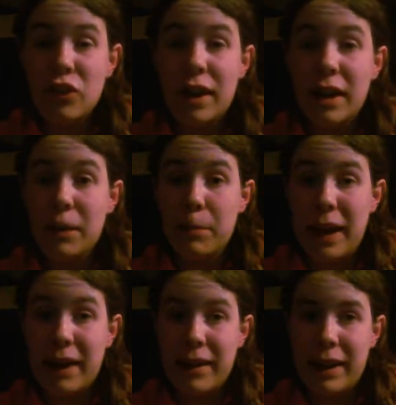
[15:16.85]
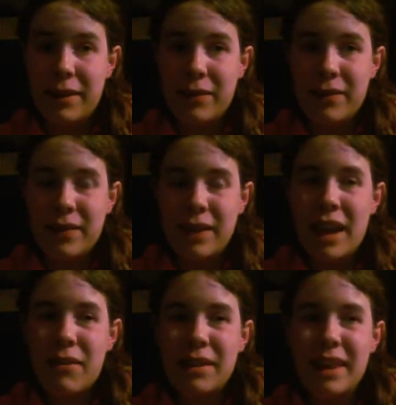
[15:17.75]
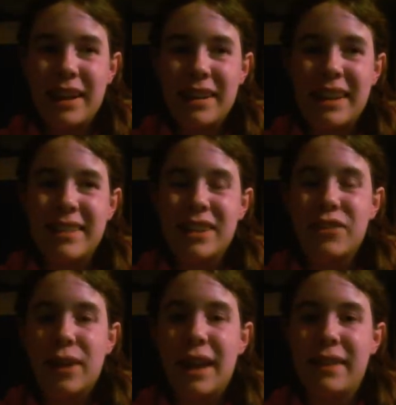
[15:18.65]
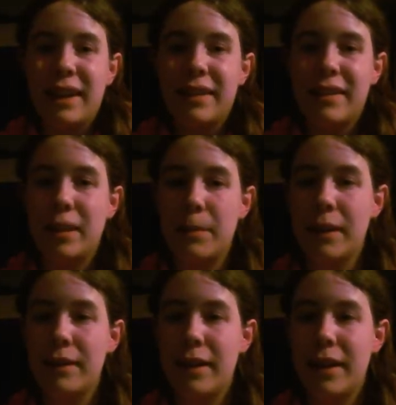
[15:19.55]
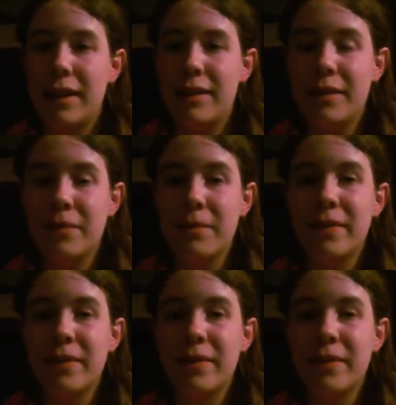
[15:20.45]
Duncan pairing, without at least addressing it to some extent.